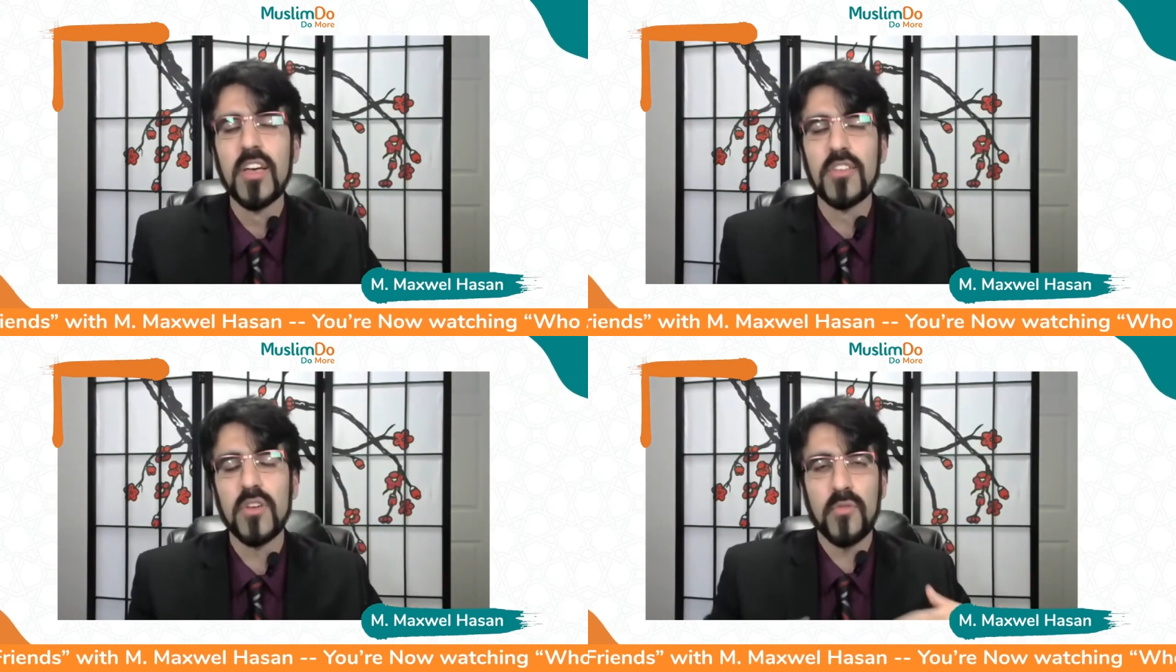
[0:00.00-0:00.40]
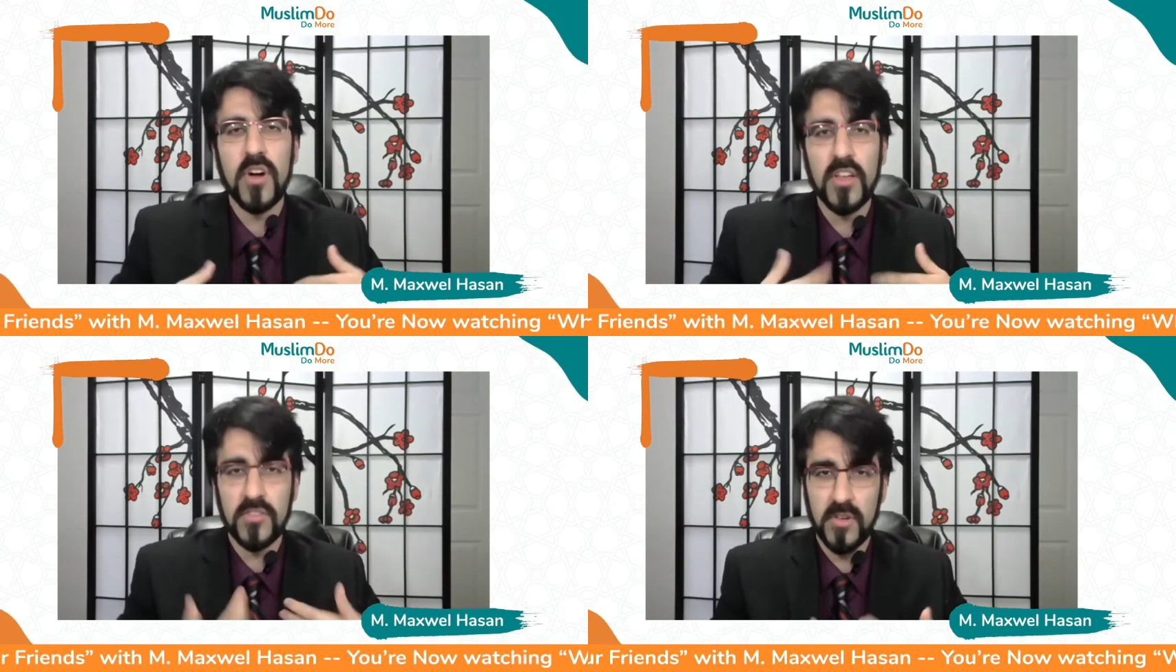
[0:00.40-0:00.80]
ta'ala, for
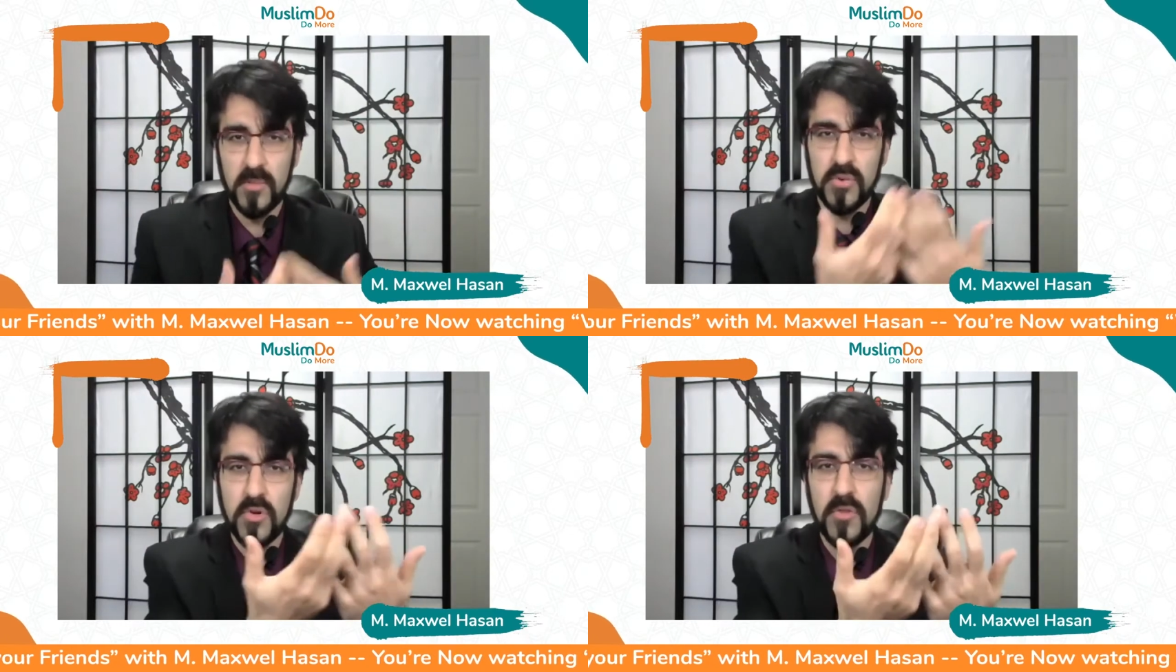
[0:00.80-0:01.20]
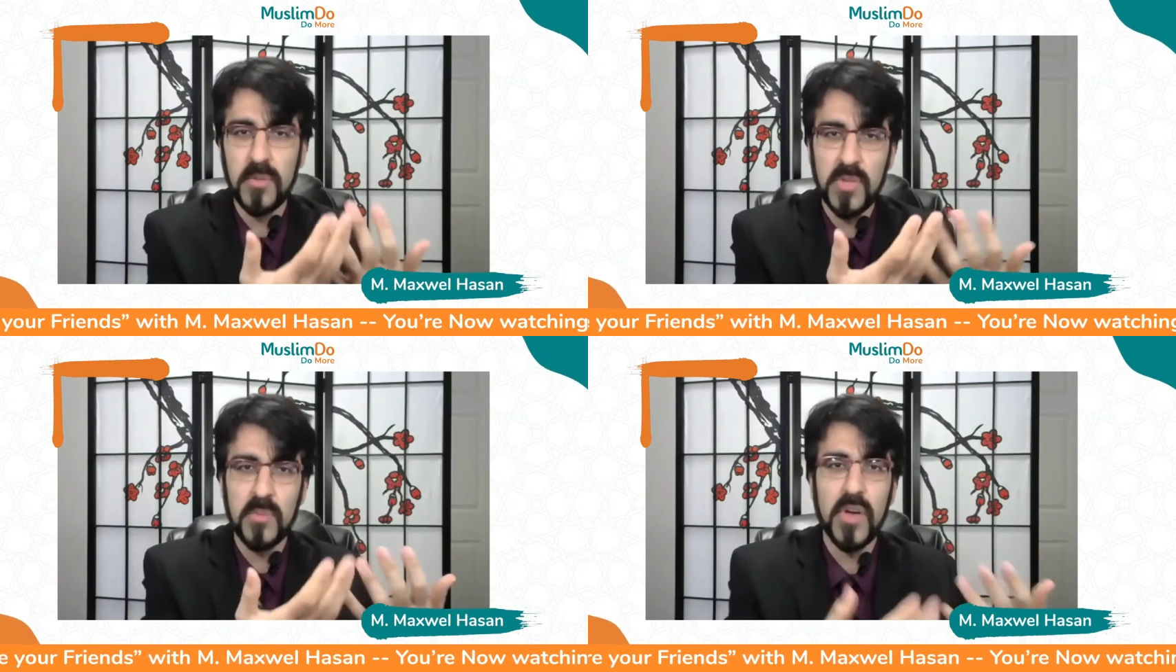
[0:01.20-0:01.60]
us to improve and
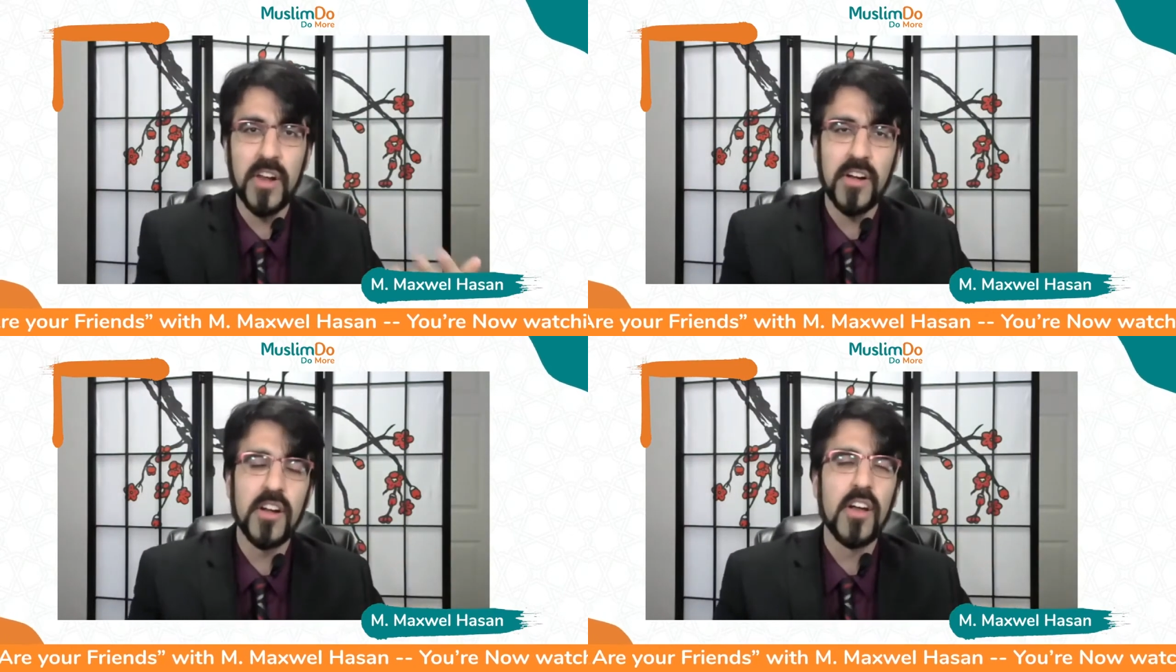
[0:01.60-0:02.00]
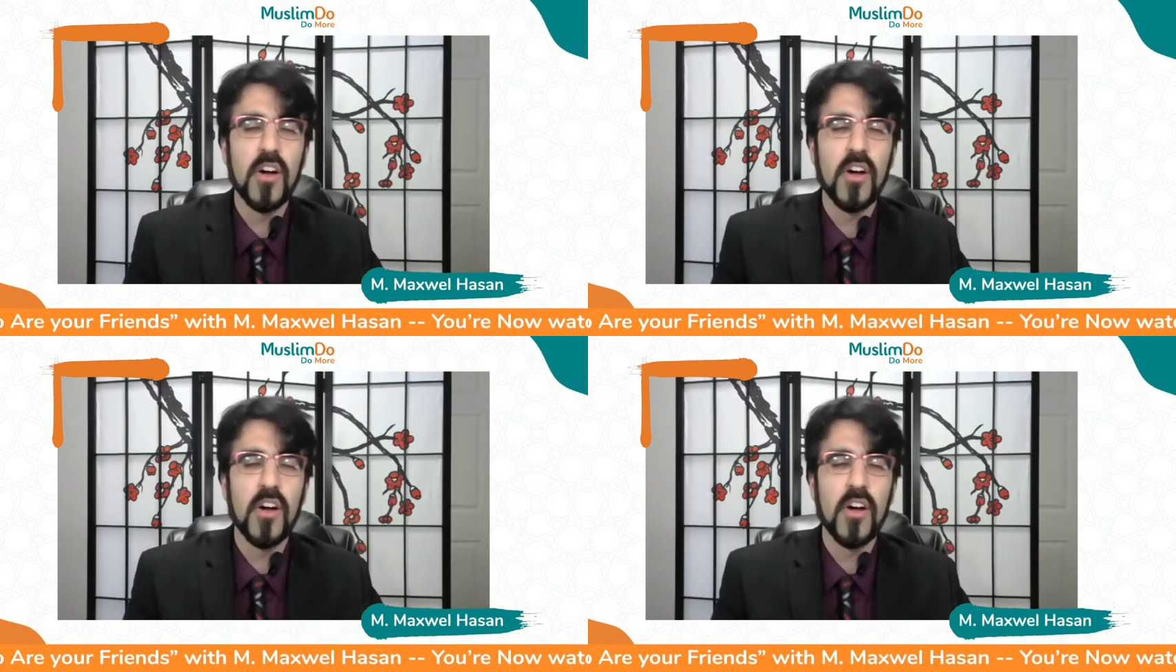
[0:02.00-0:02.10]
be better?